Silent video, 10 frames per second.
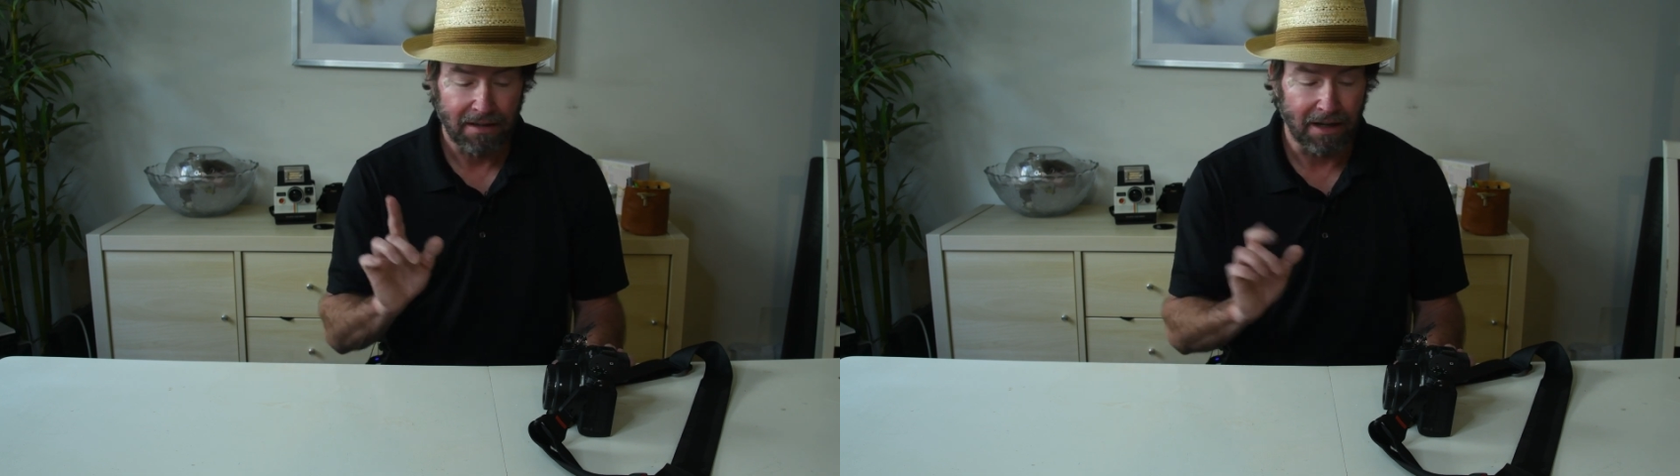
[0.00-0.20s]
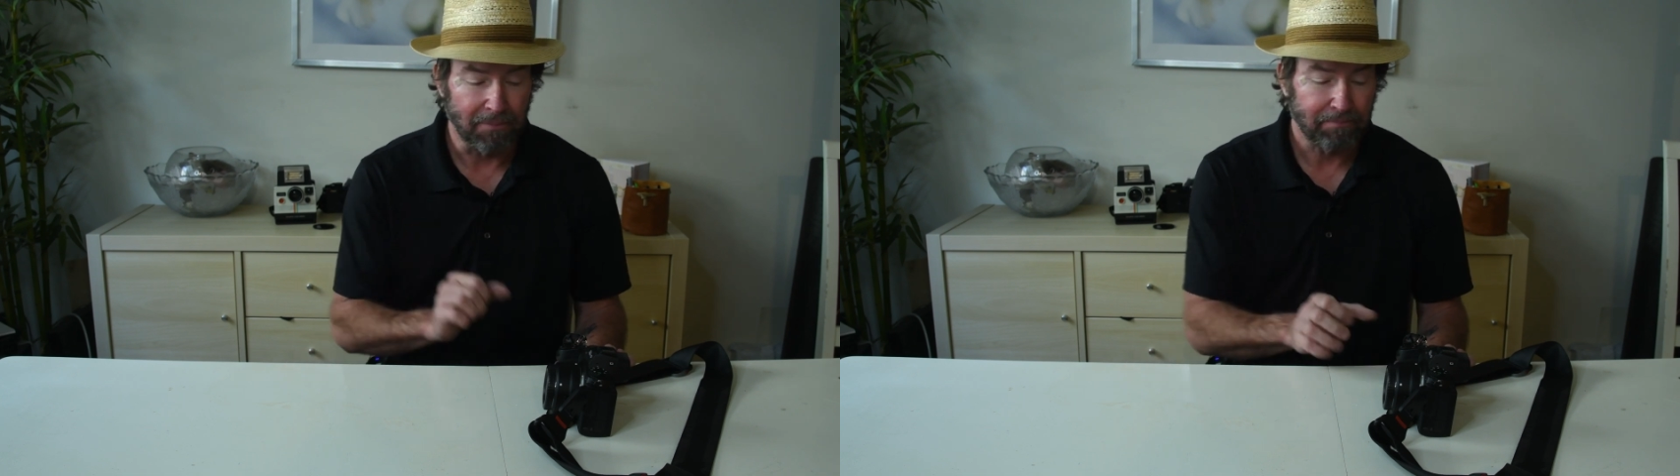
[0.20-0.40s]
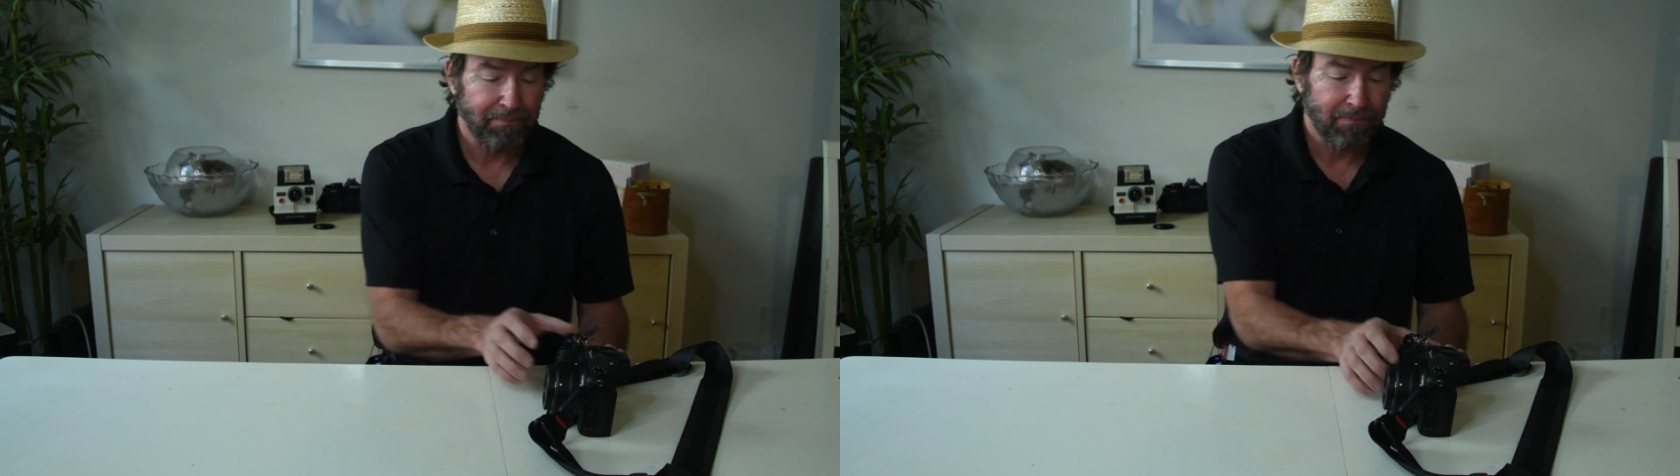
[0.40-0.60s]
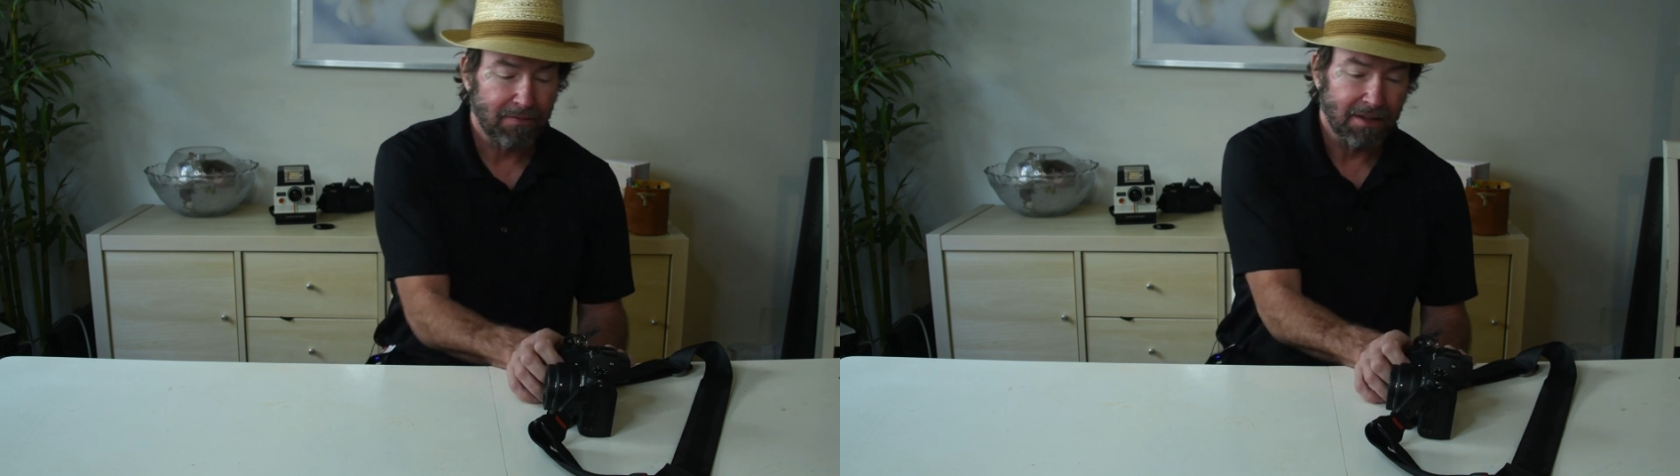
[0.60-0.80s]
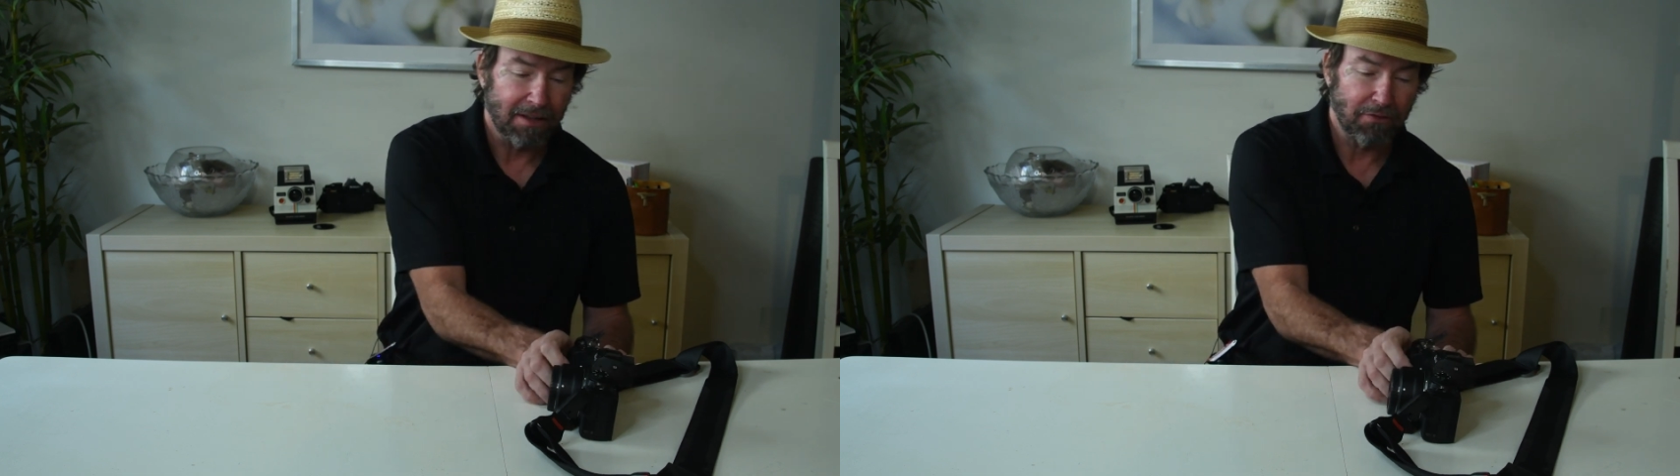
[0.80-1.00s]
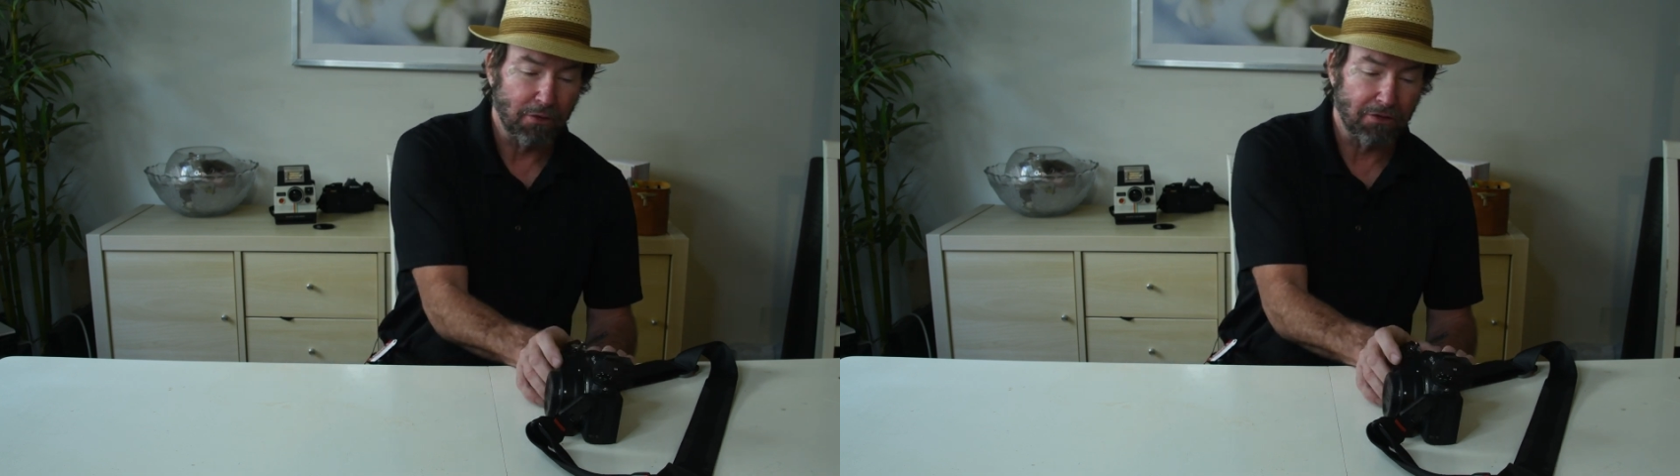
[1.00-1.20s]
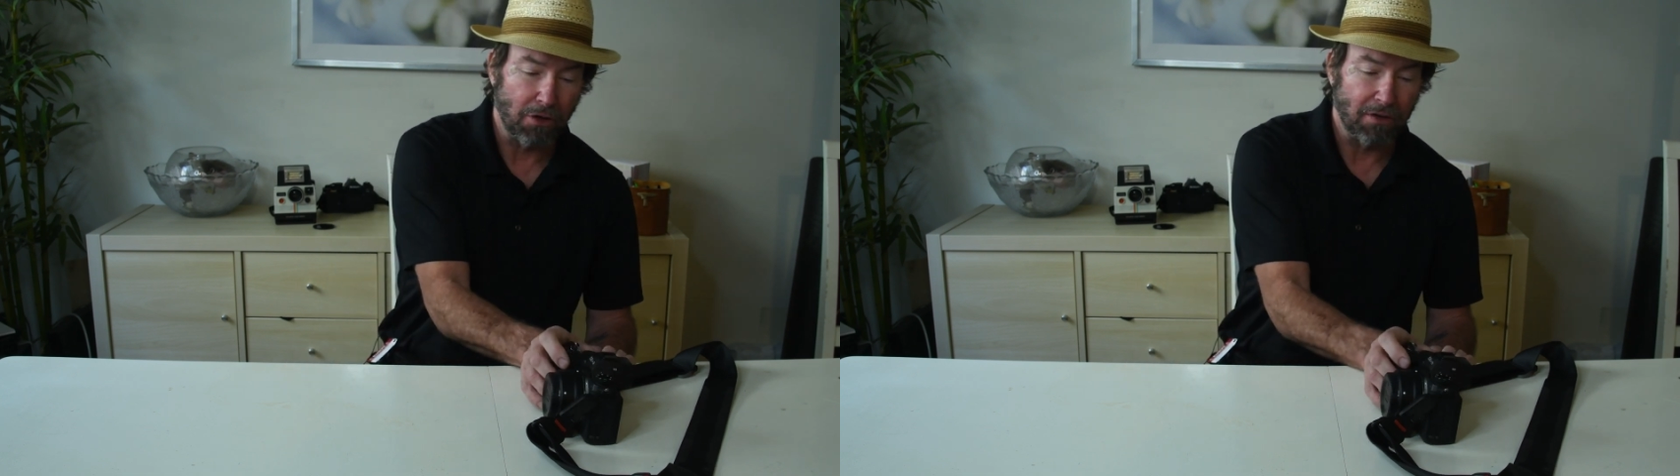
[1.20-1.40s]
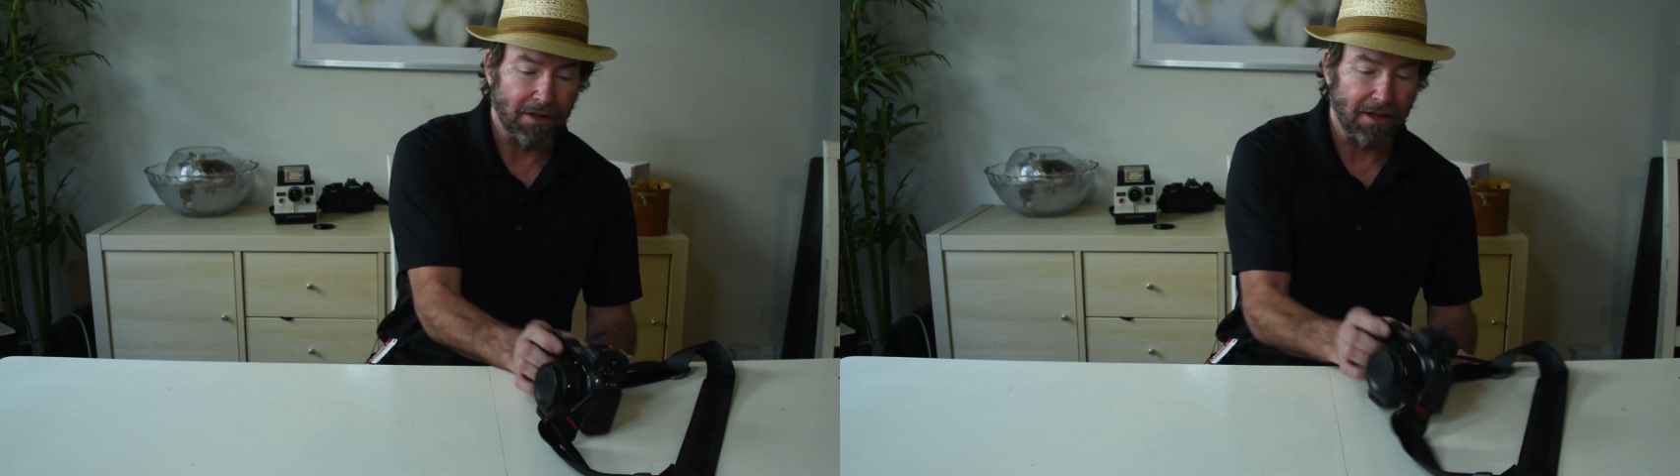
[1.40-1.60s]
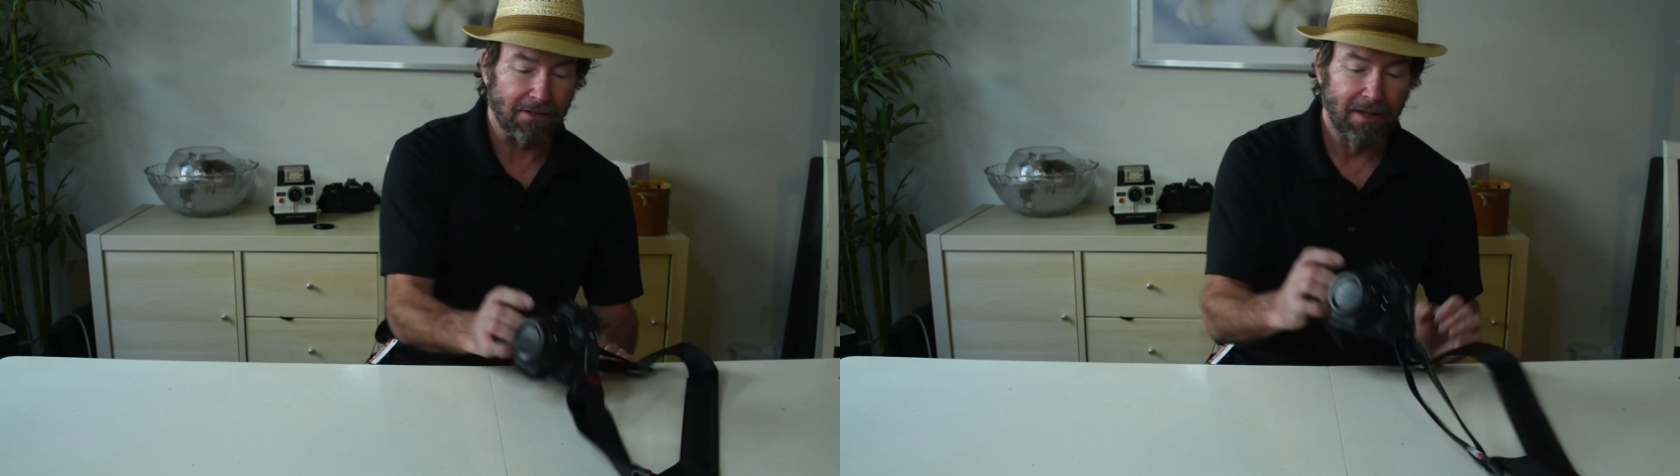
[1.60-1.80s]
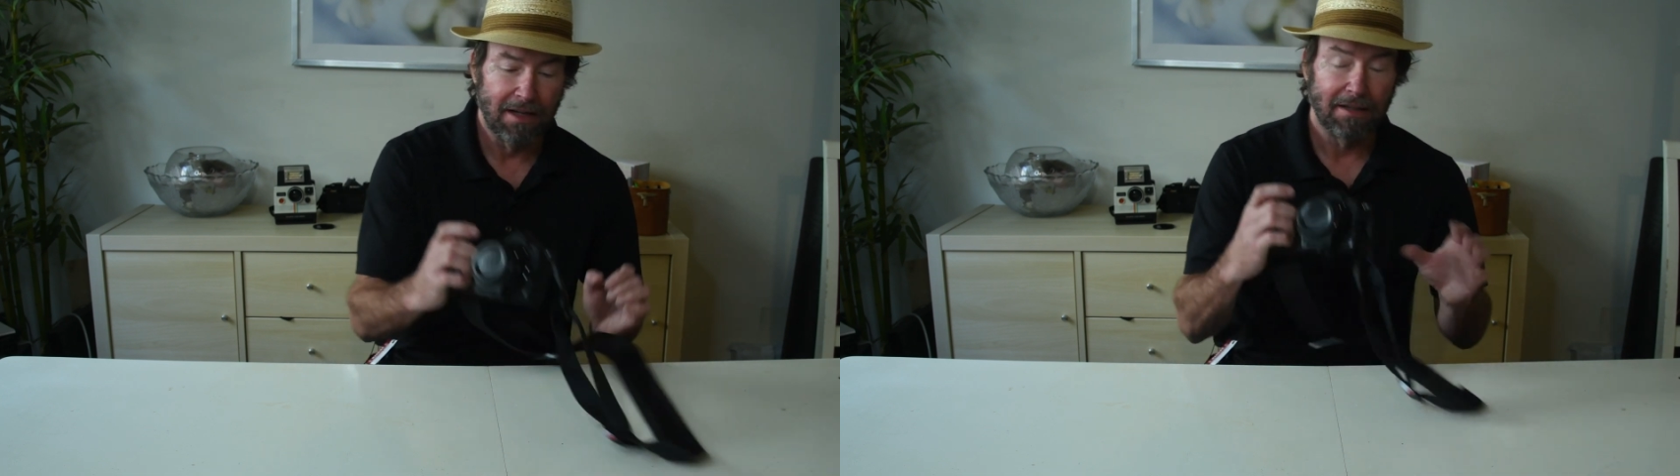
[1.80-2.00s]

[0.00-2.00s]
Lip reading: Now, let's first go into this.